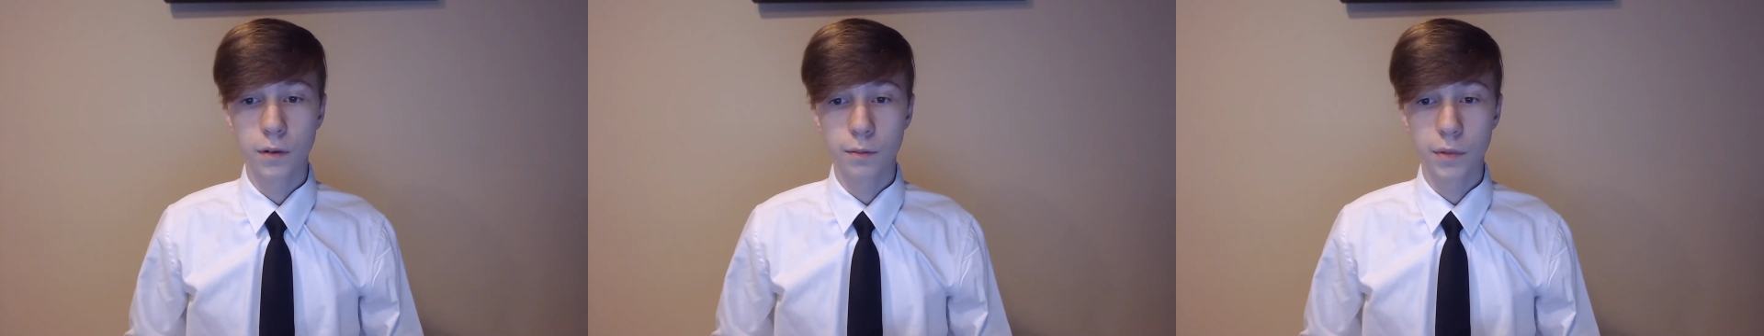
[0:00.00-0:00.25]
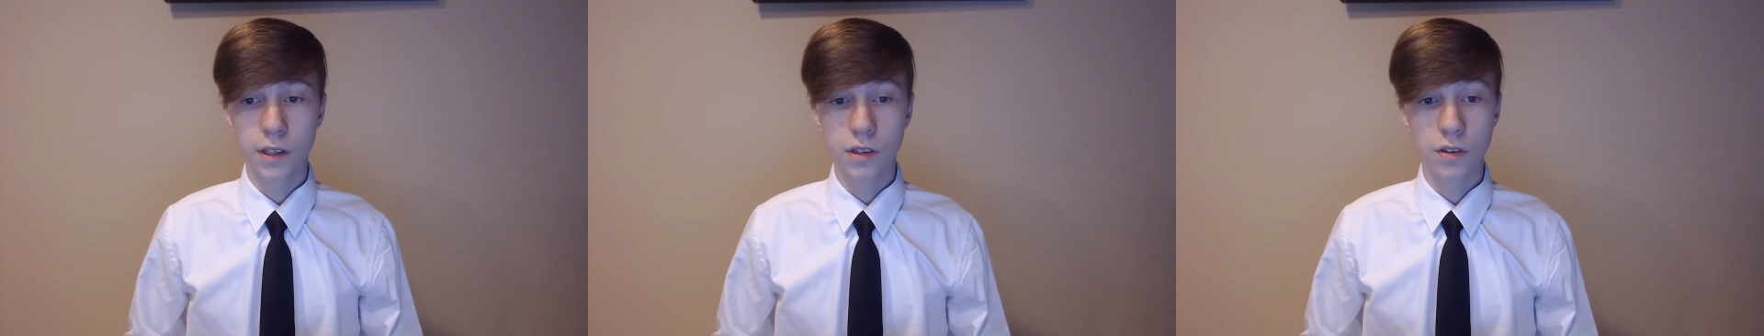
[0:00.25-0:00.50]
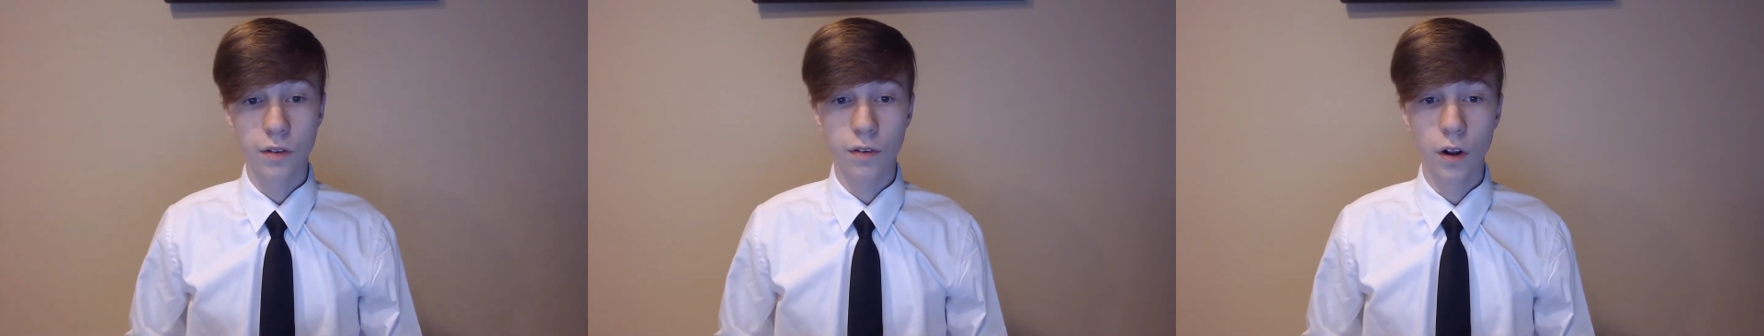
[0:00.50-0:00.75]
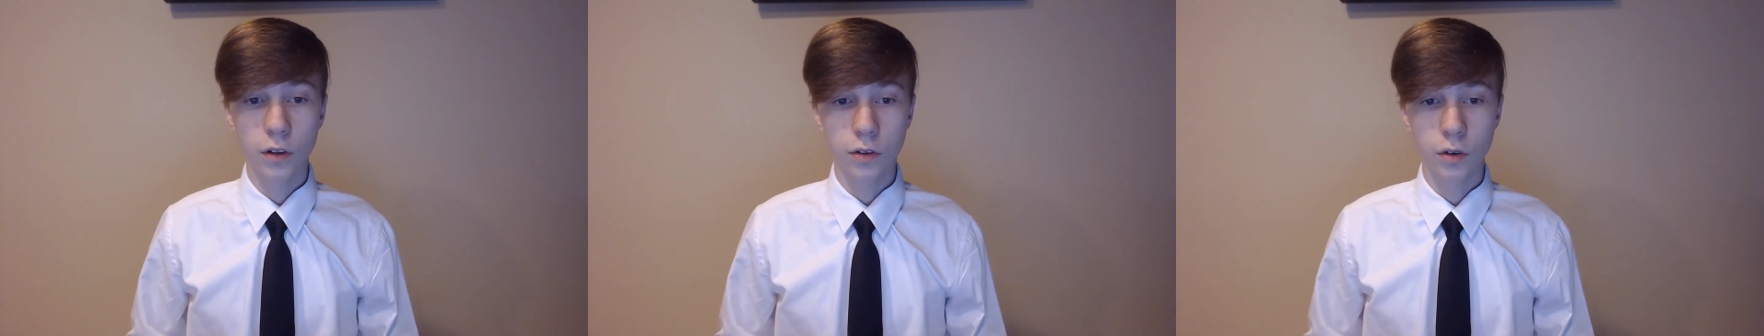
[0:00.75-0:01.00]
begins to
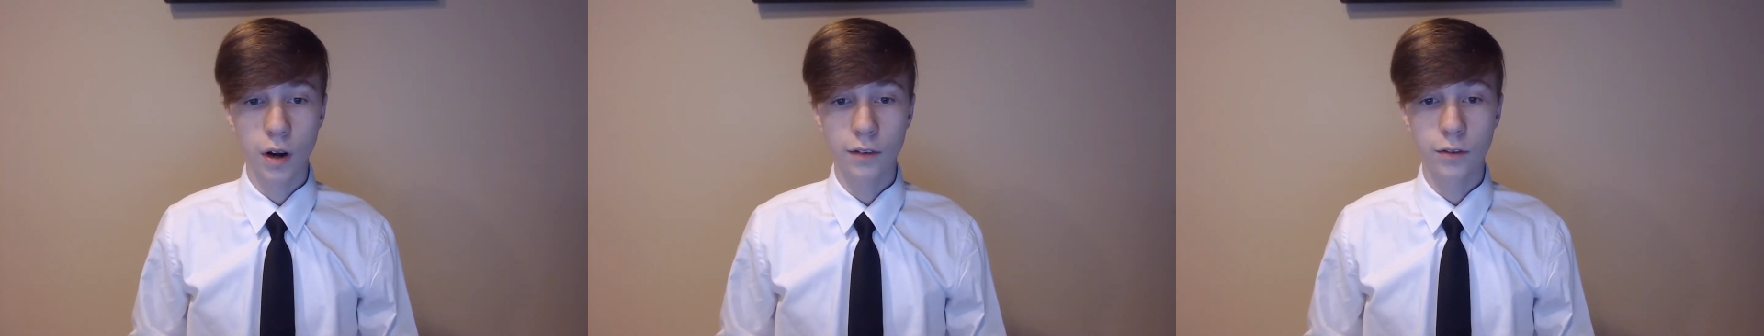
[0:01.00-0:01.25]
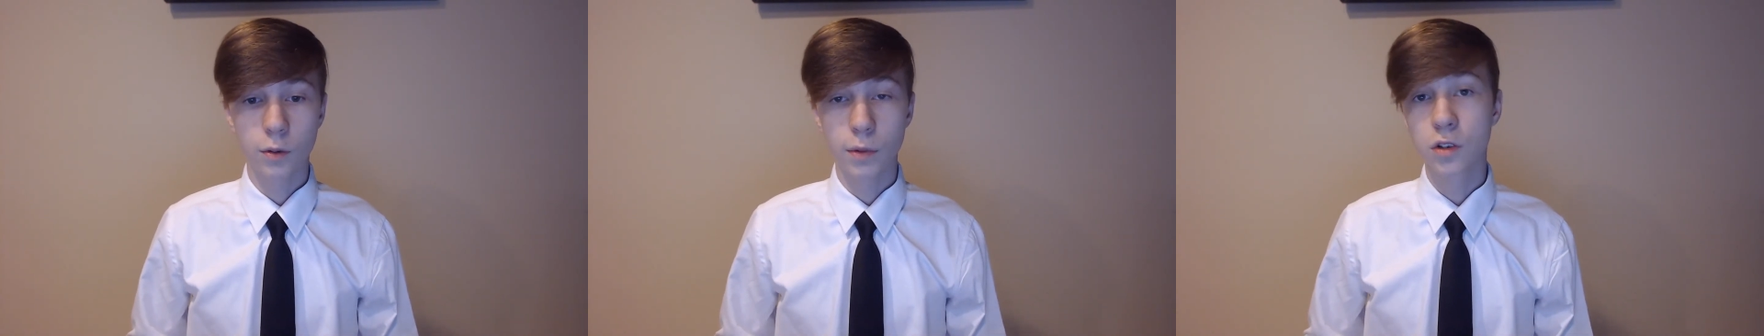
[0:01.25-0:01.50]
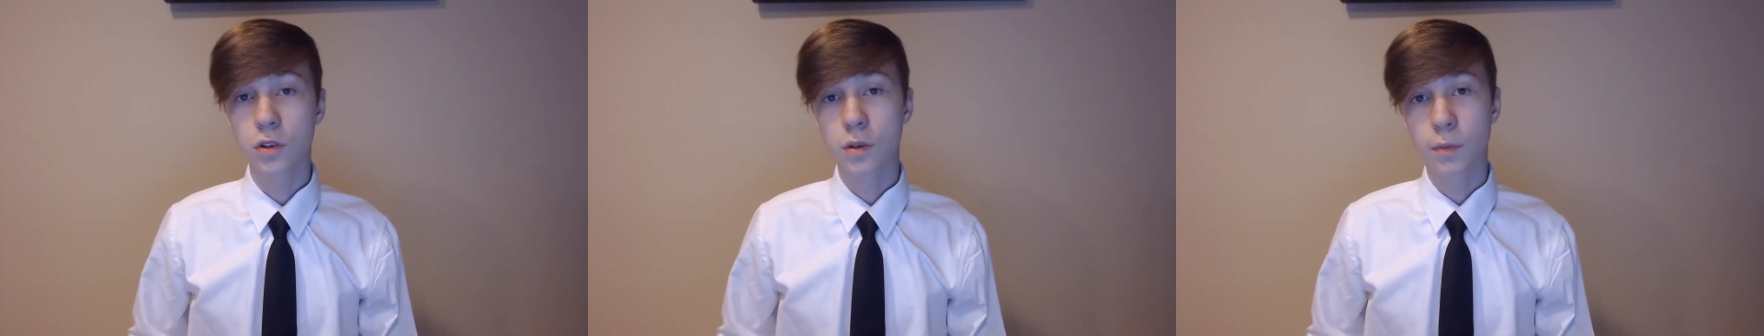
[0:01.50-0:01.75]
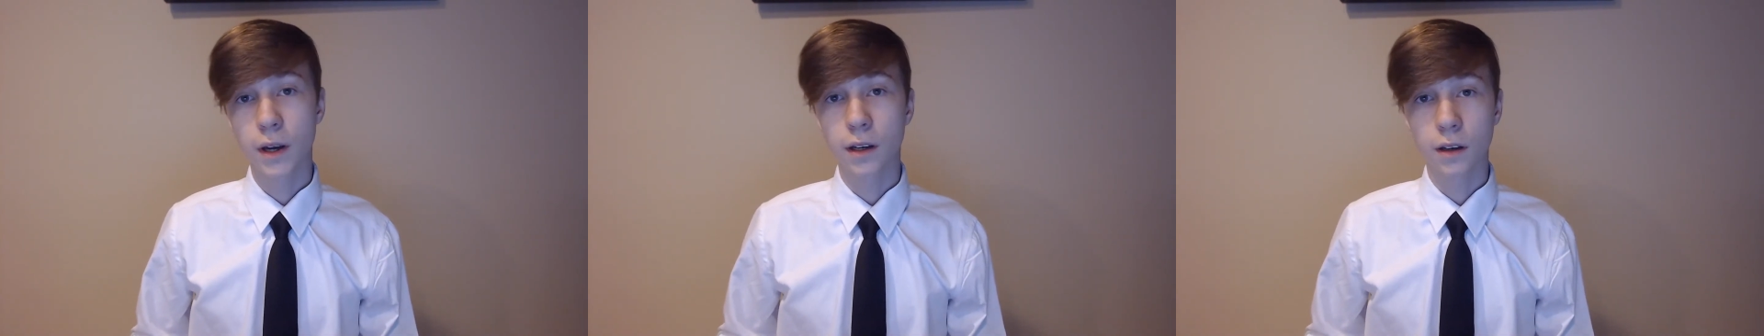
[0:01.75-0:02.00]
falter after a major
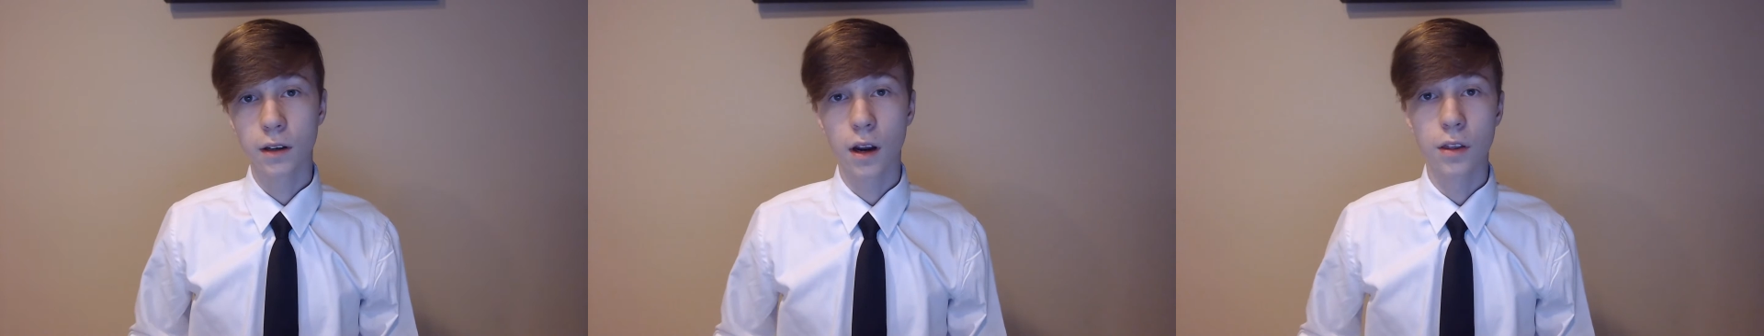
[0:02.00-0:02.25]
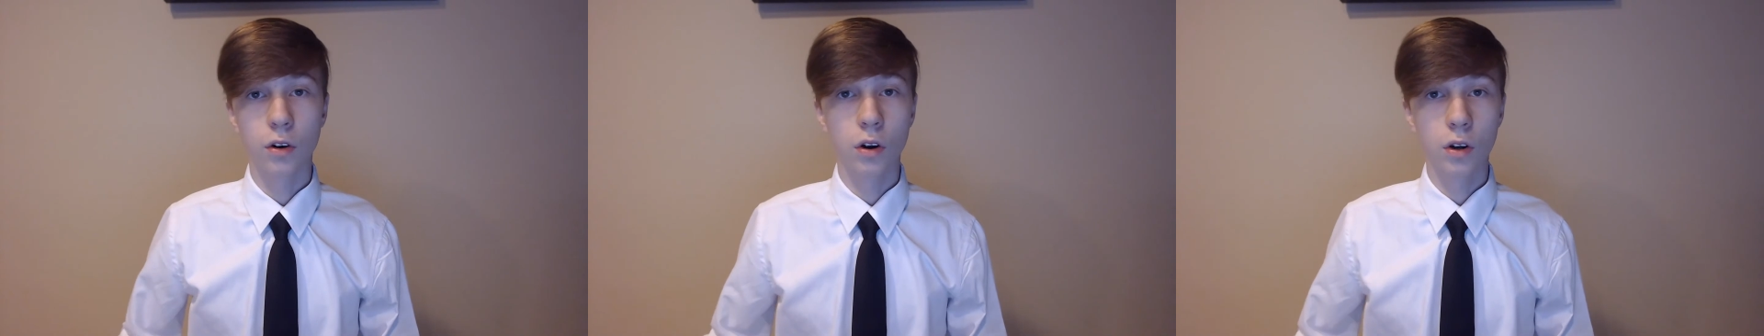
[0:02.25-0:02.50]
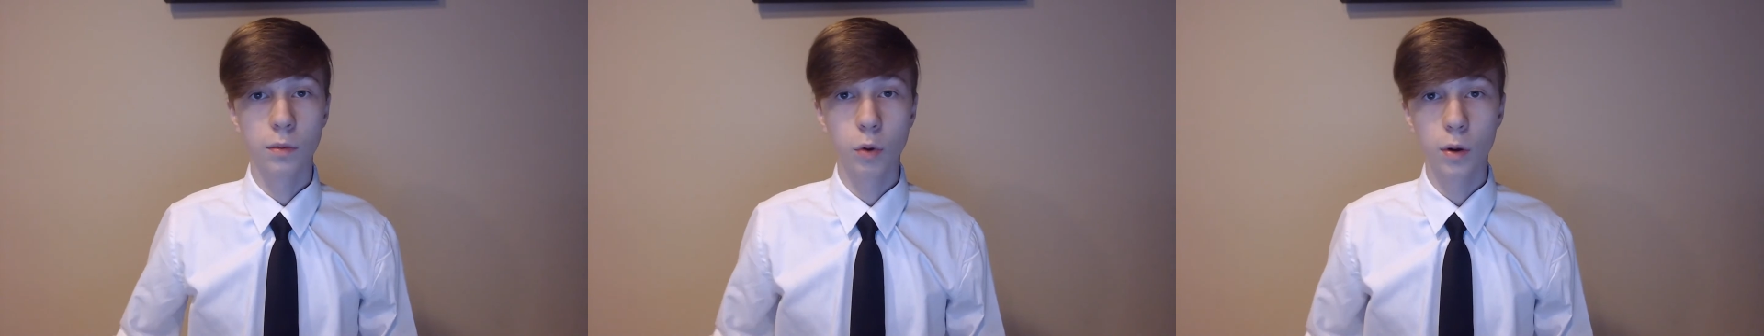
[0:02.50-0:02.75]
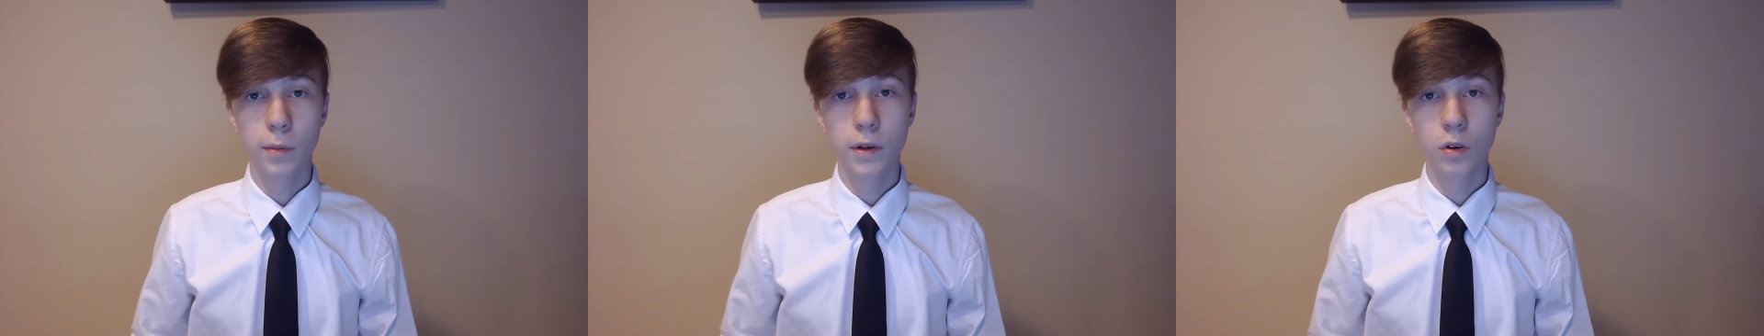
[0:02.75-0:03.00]
spike in either
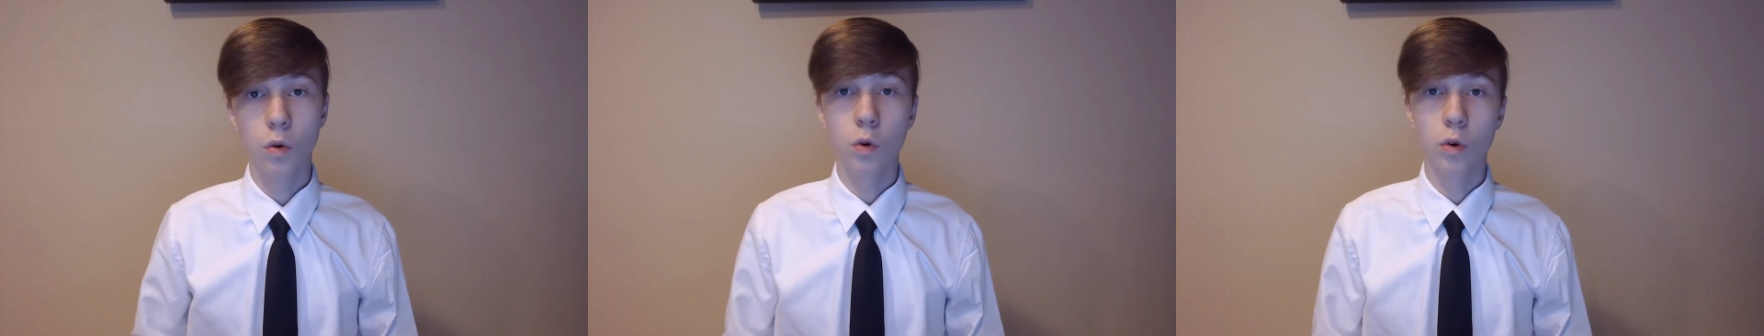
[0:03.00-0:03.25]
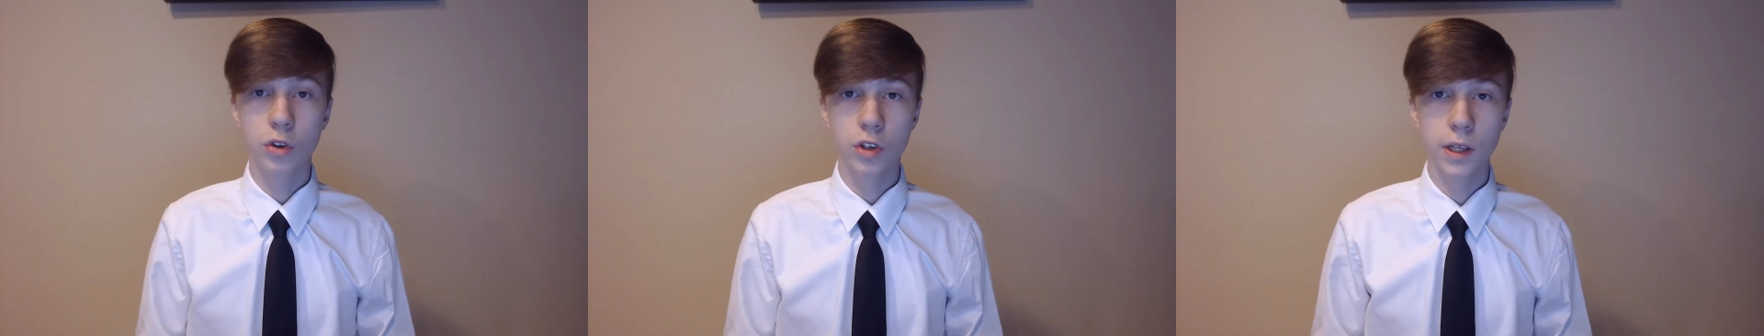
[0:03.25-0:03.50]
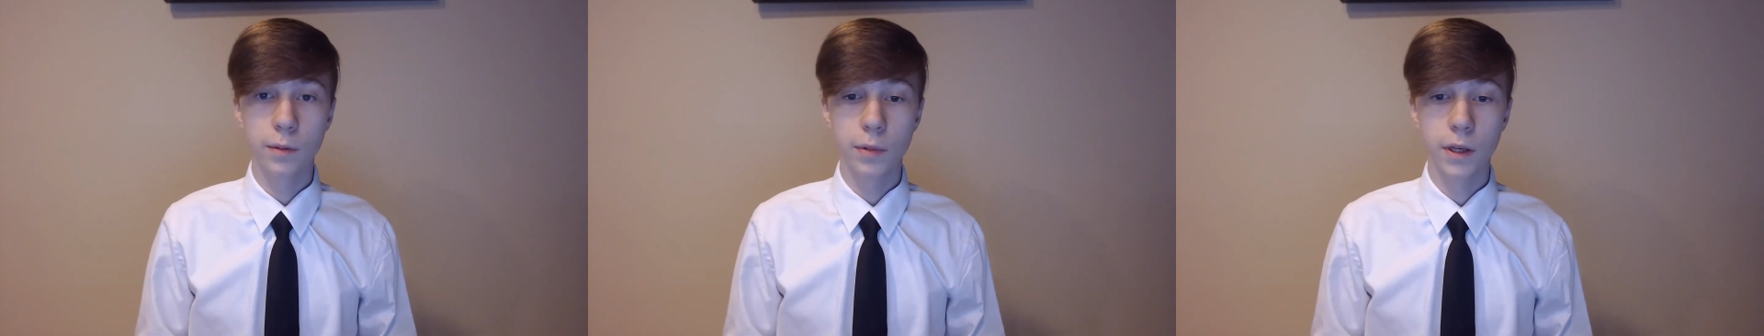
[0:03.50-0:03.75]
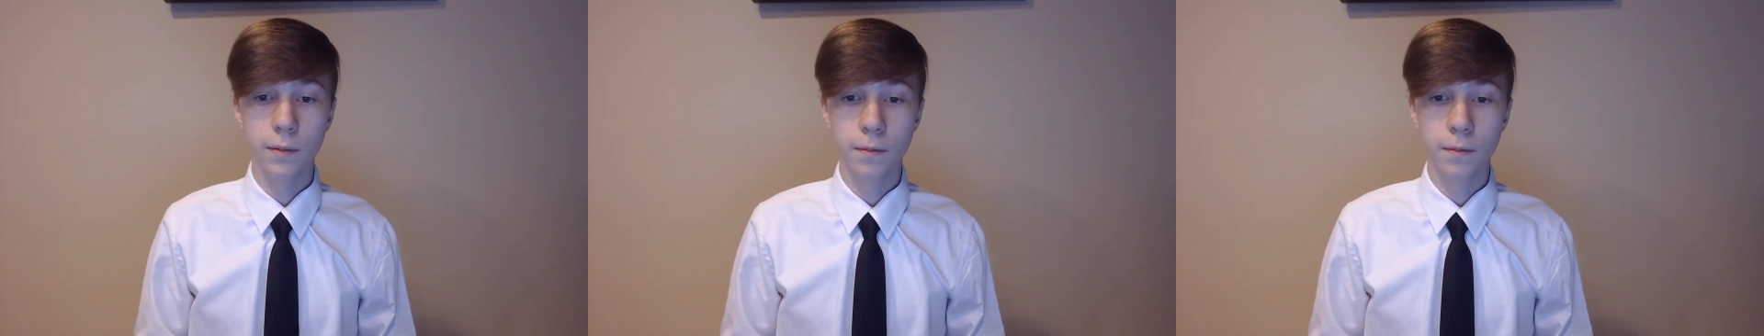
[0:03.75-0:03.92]
unemployment or GDP.